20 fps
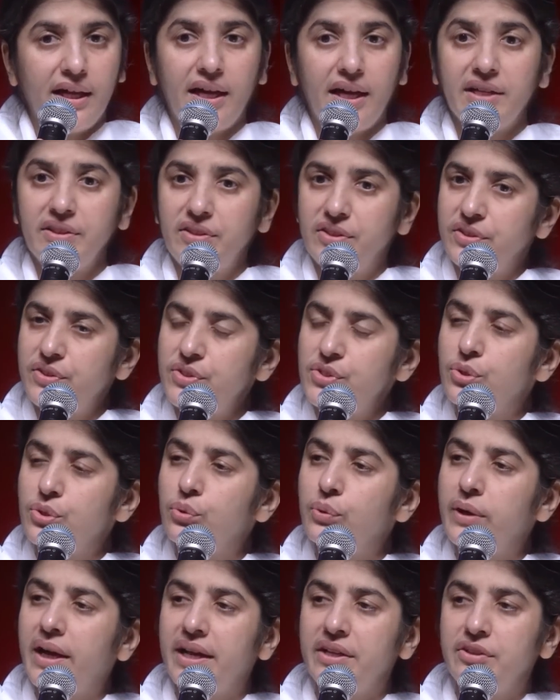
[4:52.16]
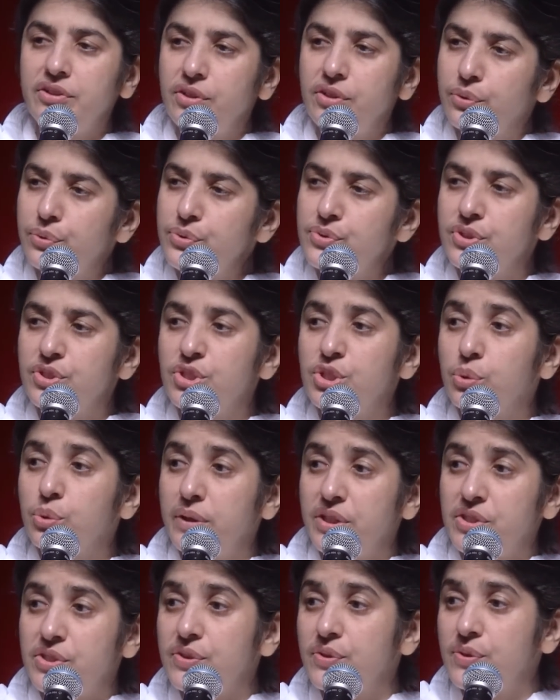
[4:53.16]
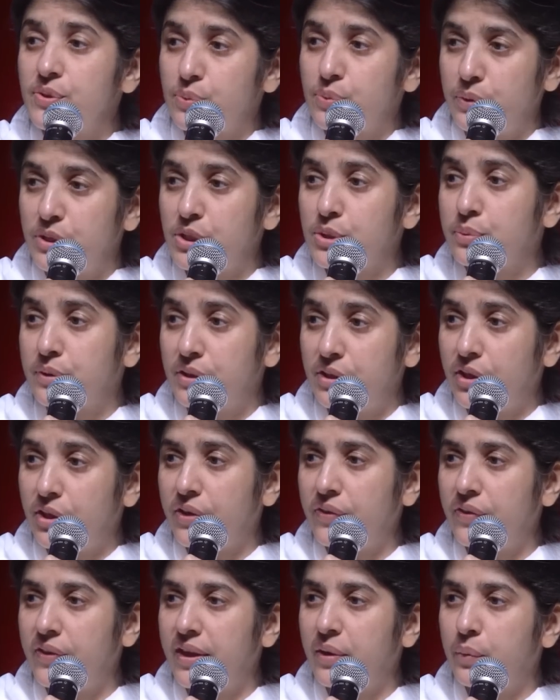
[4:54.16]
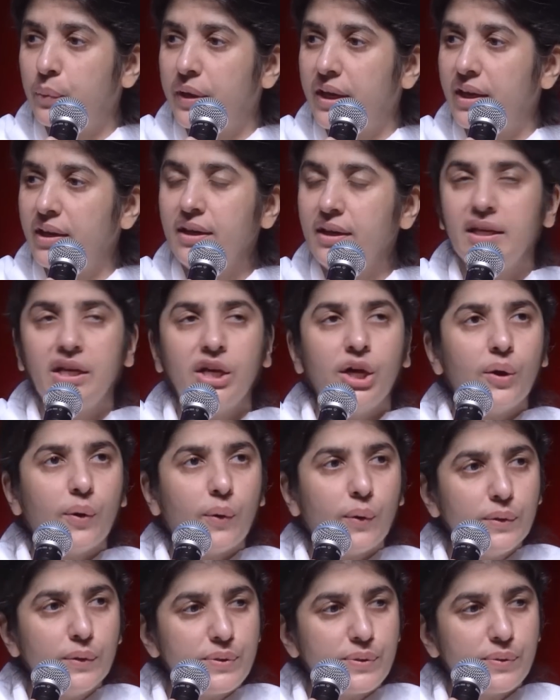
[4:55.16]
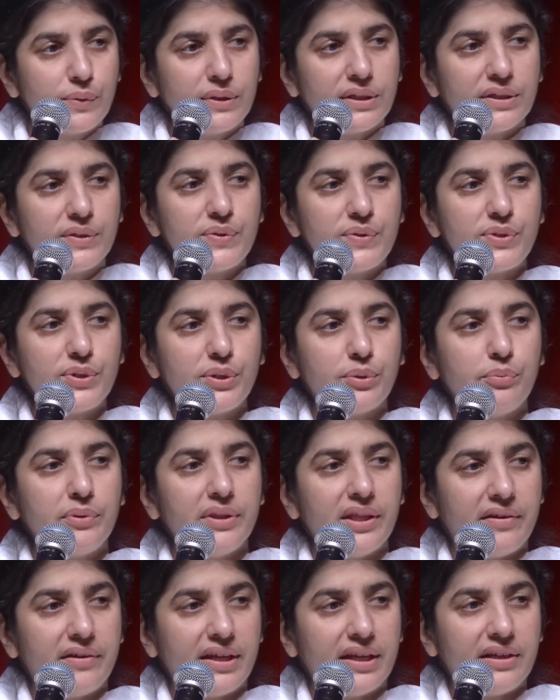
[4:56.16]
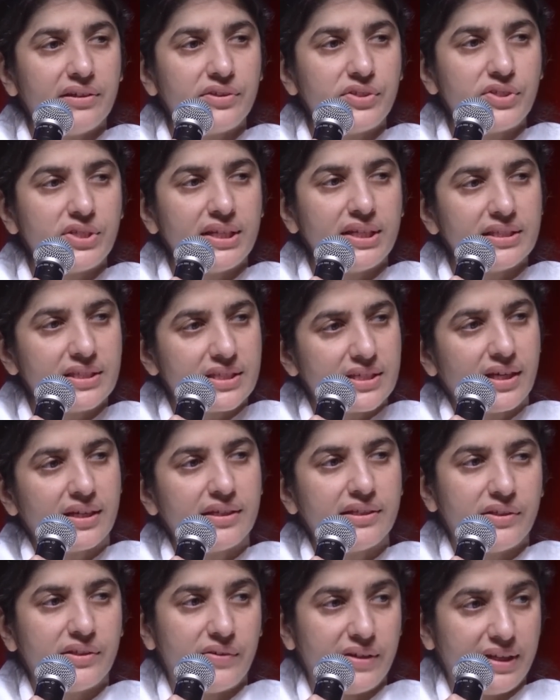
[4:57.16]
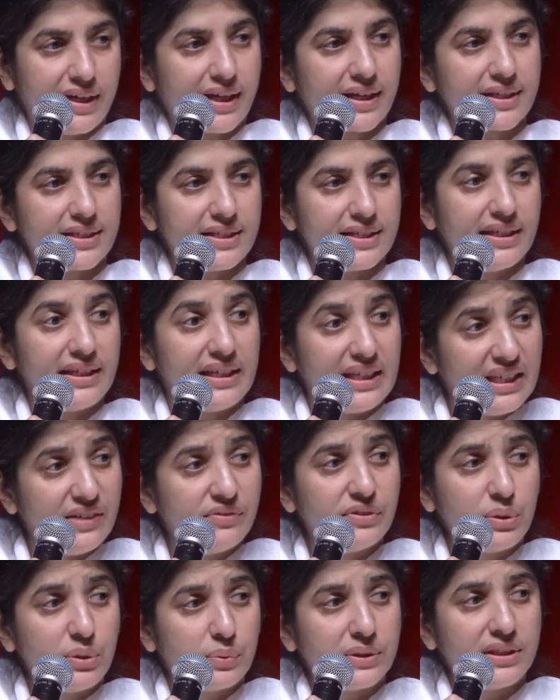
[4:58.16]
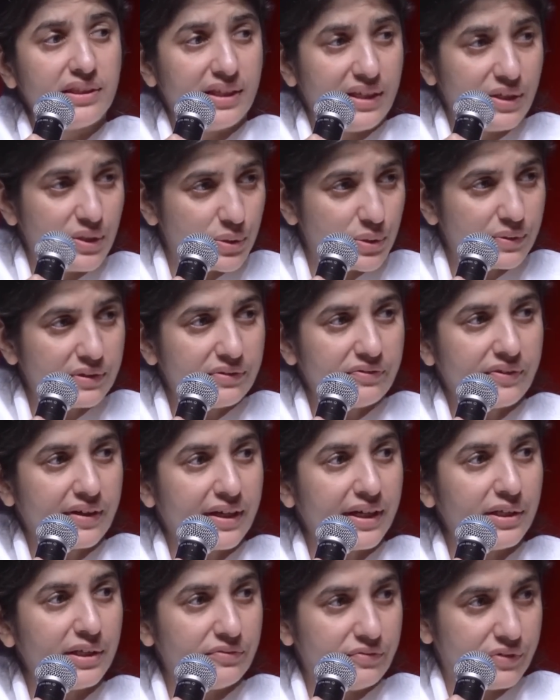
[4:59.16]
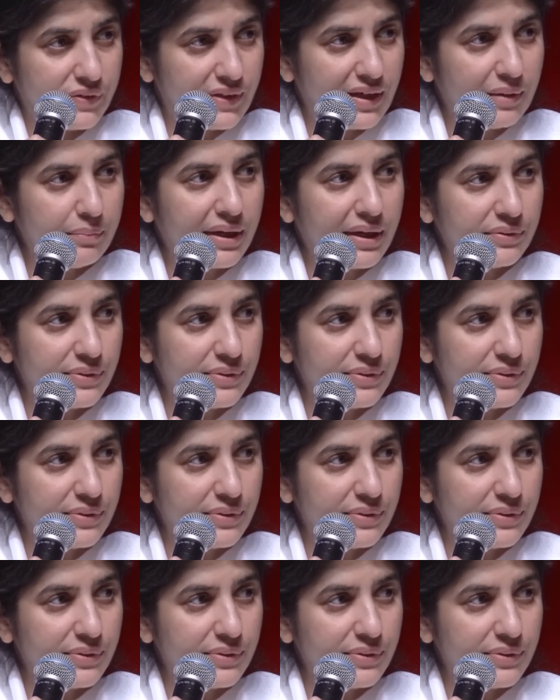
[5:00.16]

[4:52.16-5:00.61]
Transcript: Others who had no situations which were not their way also consumed their energy and started reacting even when things were fine for them